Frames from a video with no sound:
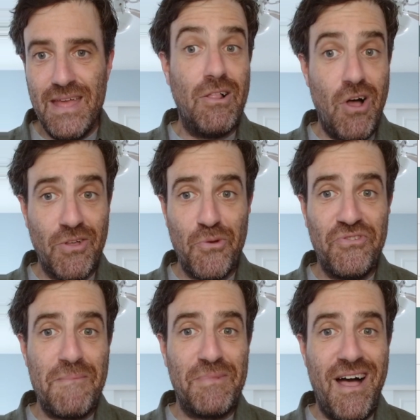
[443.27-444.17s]
Now, along those
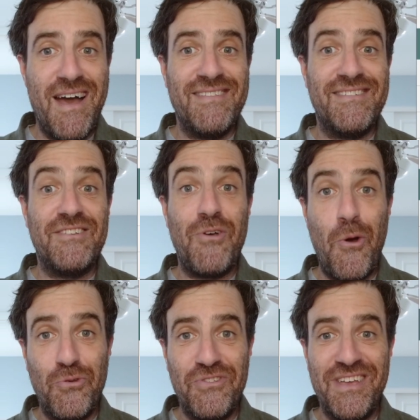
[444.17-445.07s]
same lines is
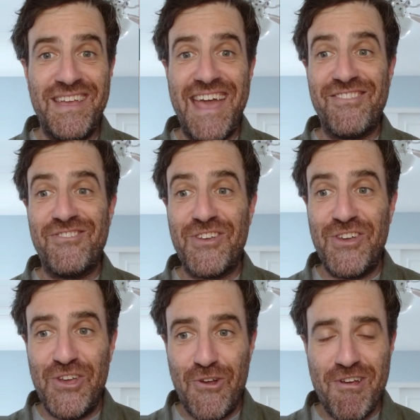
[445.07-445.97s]
hosting and
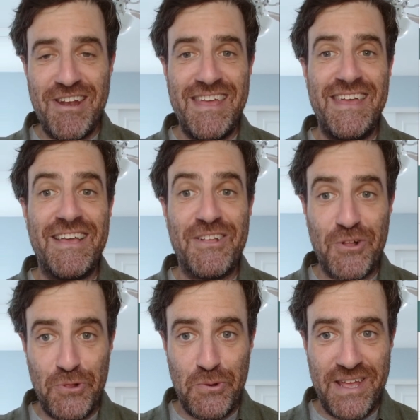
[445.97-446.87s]
security
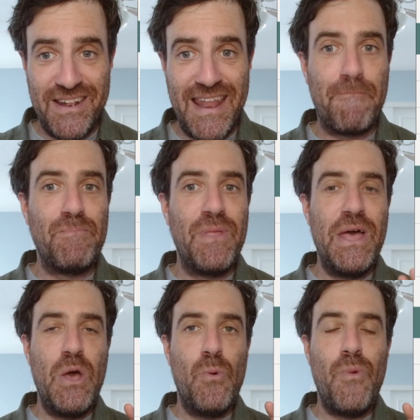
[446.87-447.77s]
included. Now,
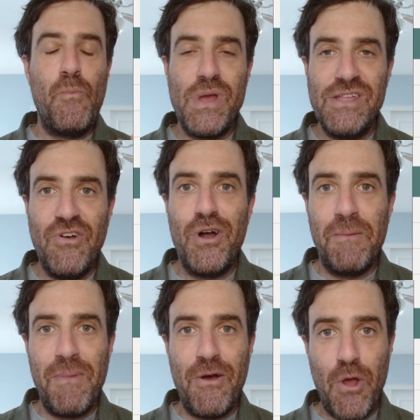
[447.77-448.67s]
when we talk
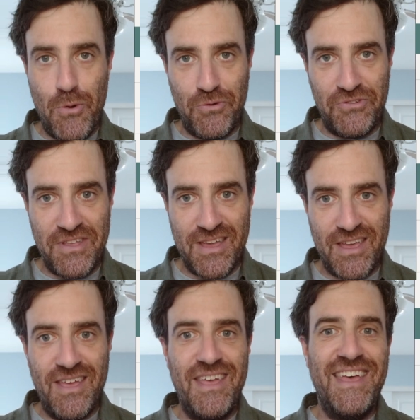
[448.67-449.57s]
about
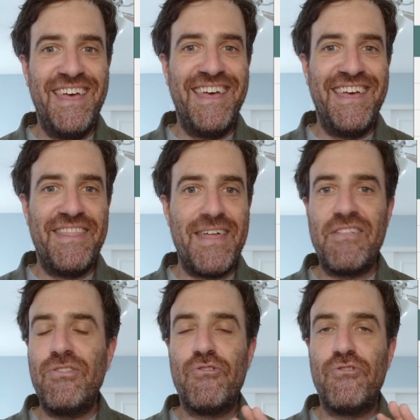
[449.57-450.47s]
hosting,
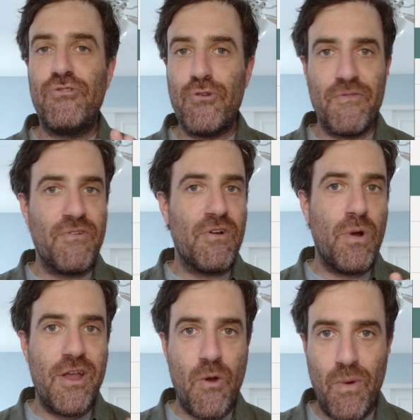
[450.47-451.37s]
that's the server
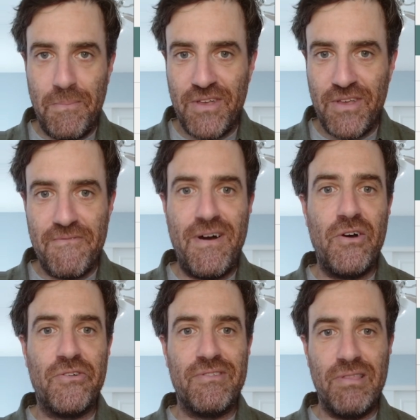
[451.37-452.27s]
where your website
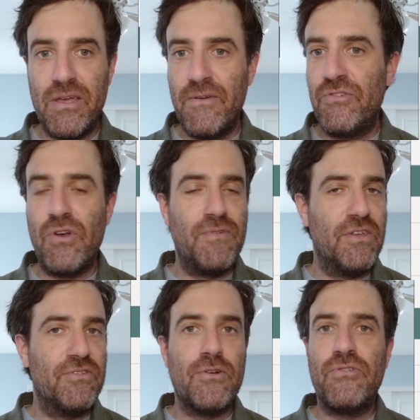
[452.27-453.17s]
files live so
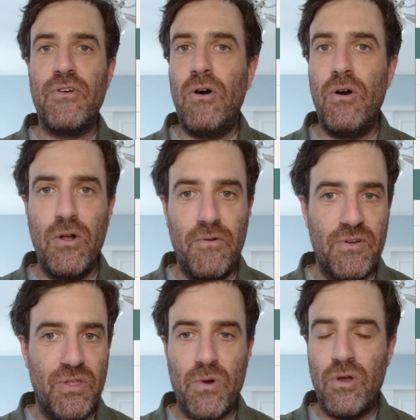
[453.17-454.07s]
visitors all
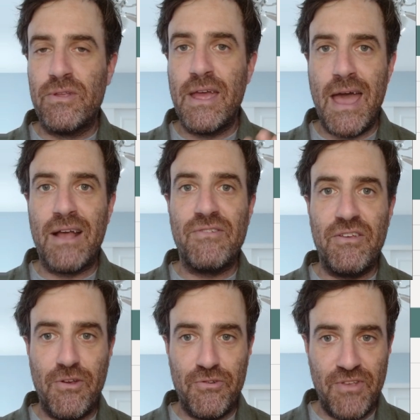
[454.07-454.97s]
over the world can
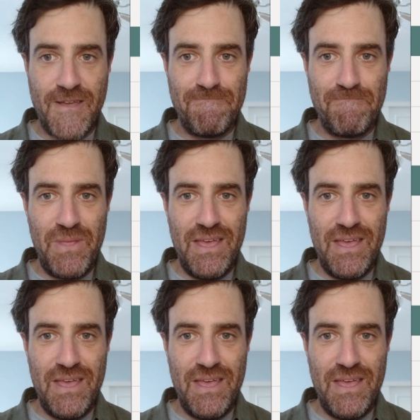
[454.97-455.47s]
access your site.